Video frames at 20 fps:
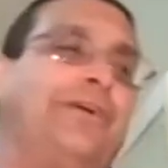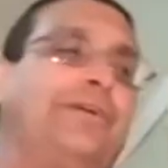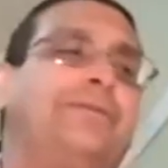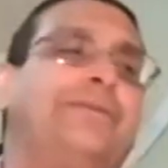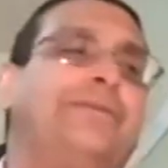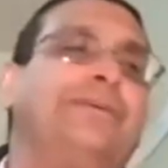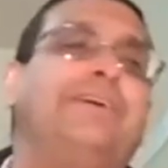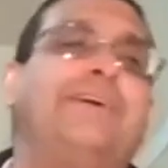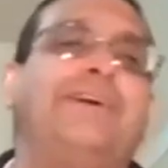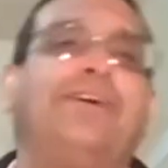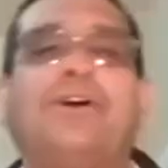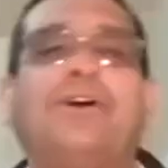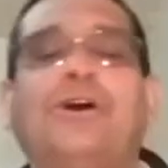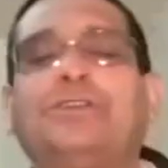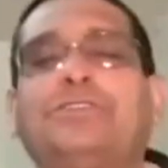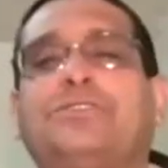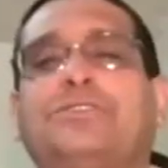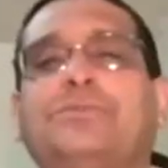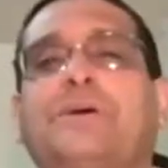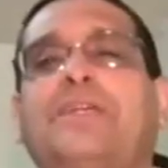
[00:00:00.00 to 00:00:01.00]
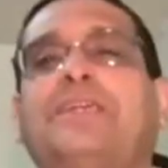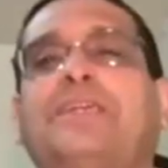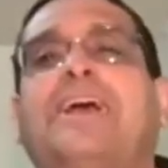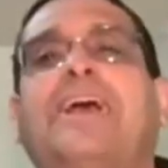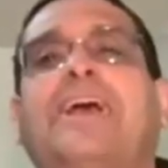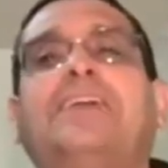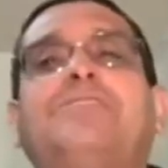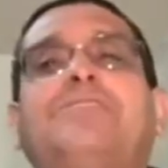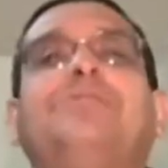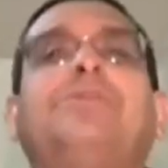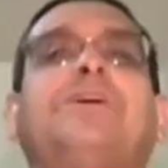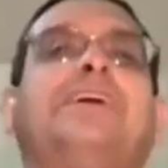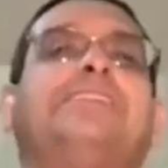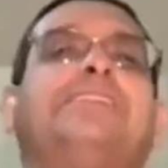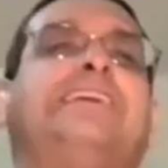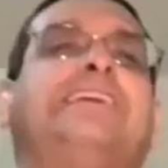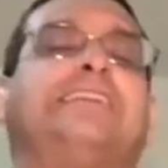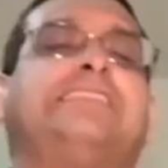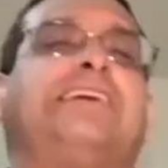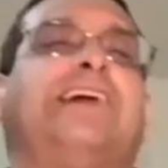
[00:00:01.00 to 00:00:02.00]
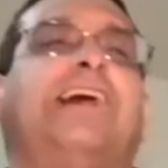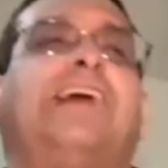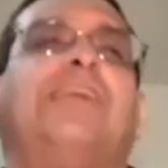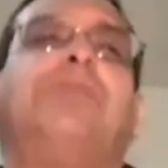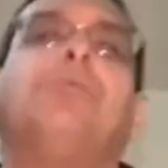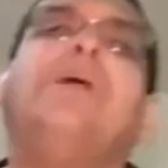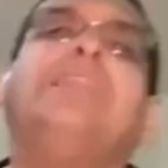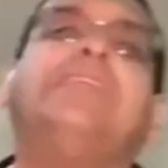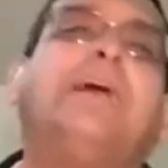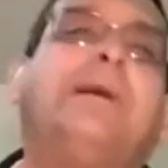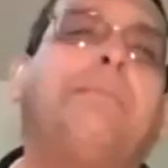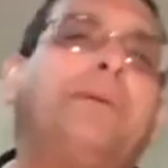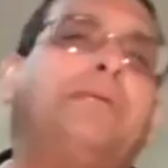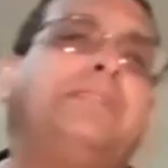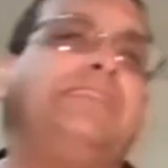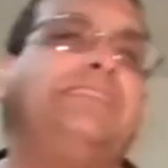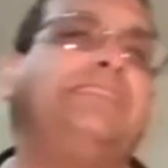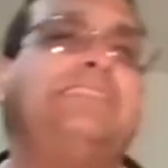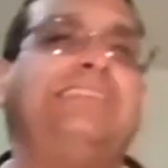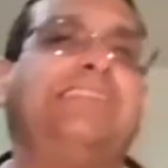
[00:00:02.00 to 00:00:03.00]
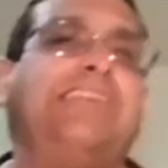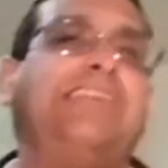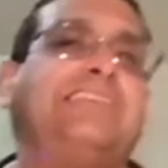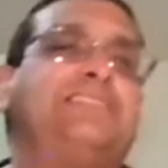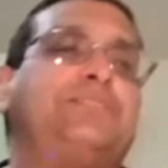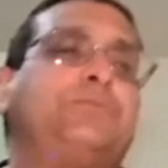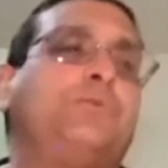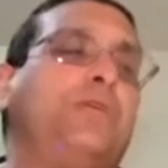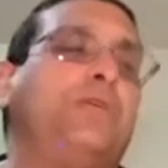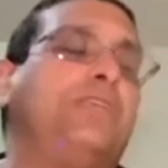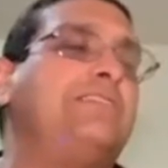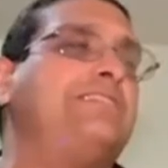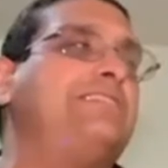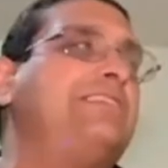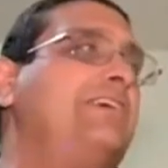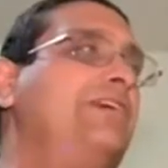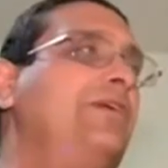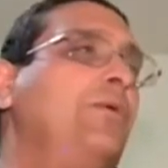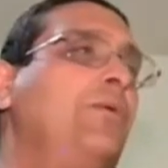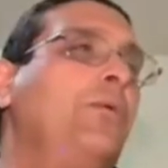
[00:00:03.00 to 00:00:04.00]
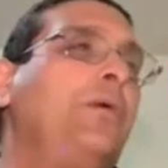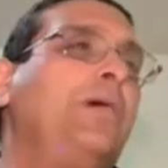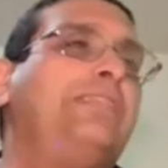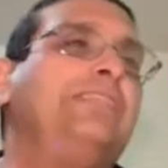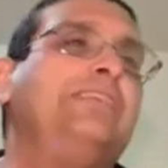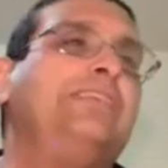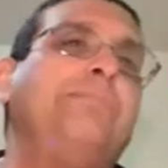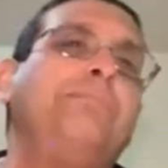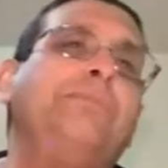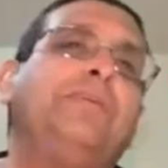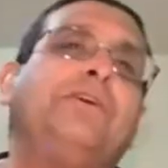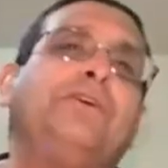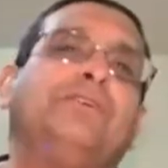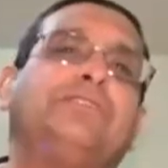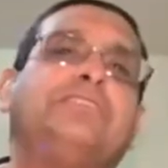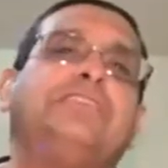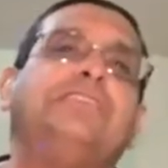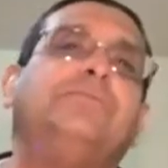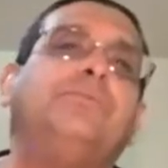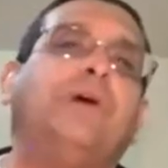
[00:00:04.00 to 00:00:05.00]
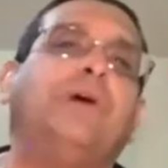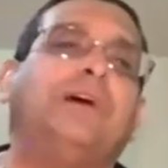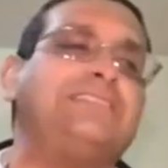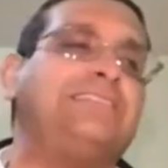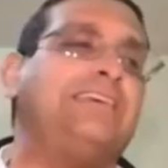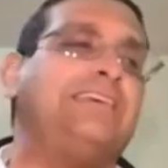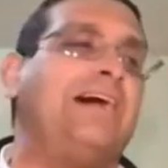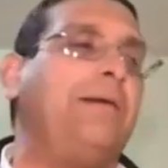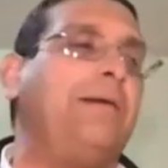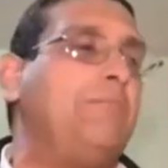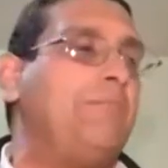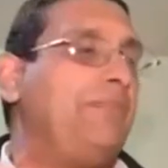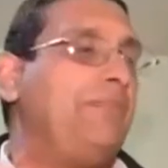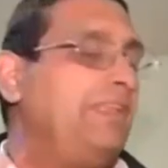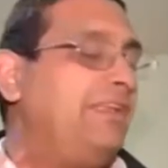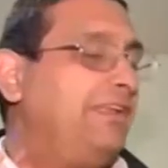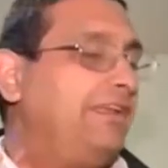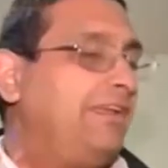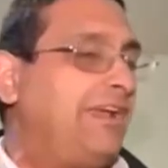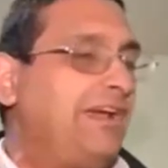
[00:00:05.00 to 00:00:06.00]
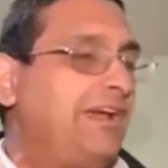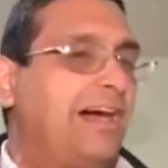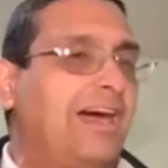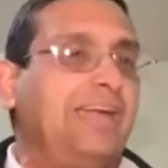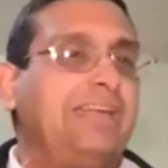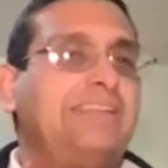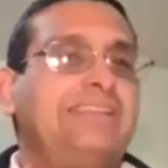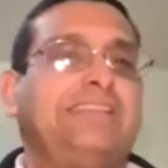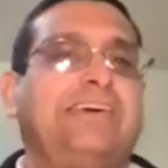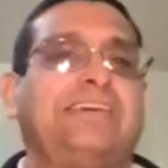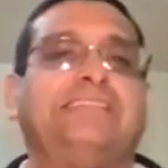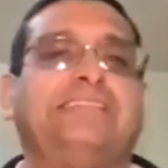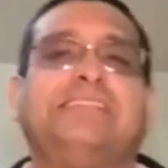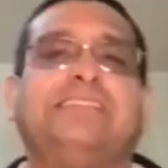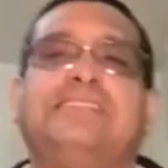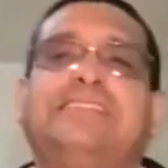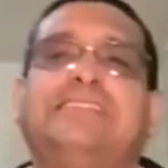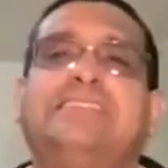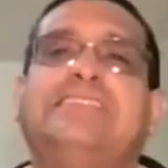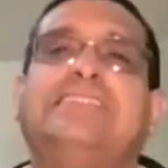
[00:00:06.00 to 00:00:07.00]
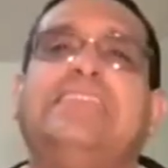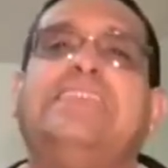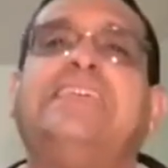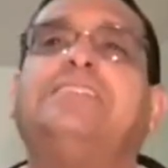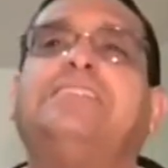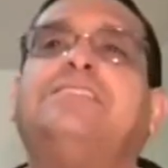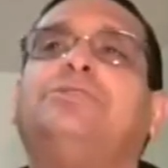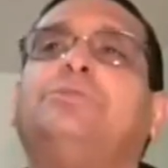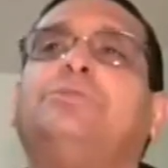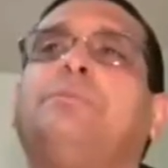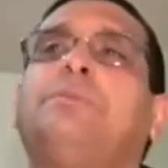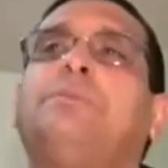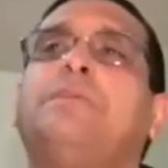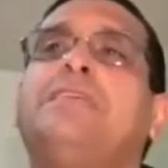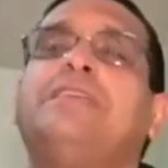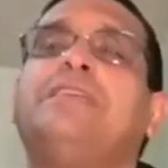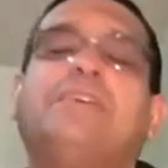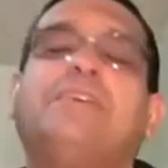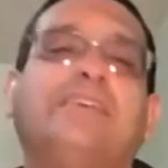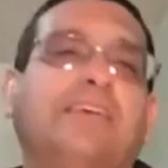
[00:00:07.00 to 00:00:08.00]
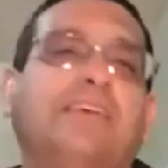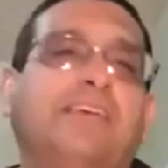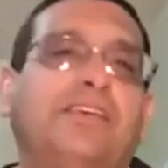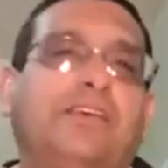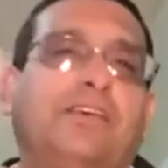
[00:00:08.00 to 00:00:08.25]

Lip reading: other customer, and you get that car. What happened in the next weeks? Well, because it was a car that needed to be